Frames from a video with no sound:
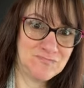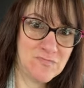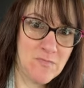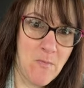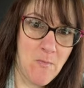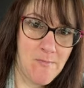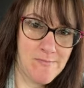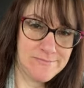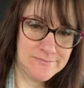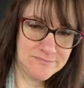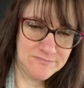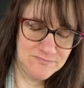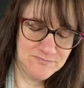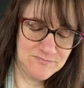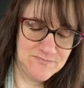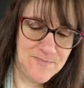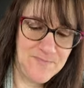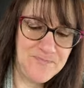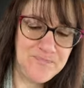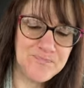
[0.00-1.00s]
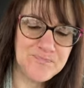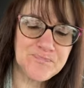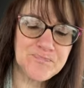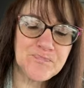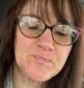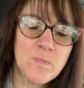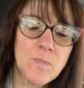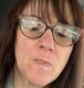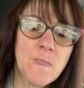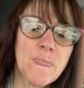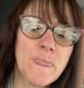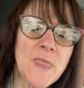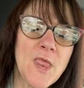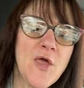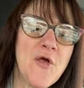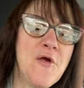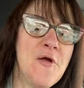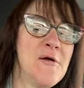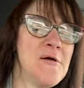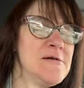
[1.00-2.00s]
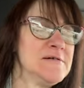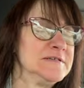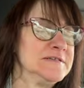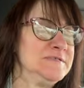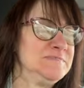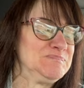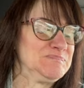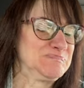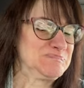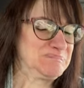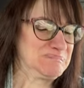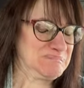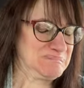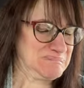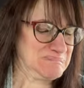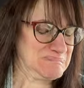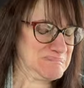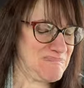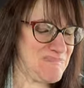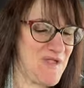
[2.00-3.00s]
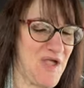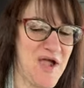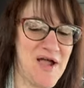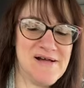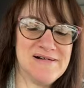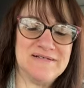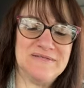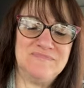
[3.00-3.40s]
(silence)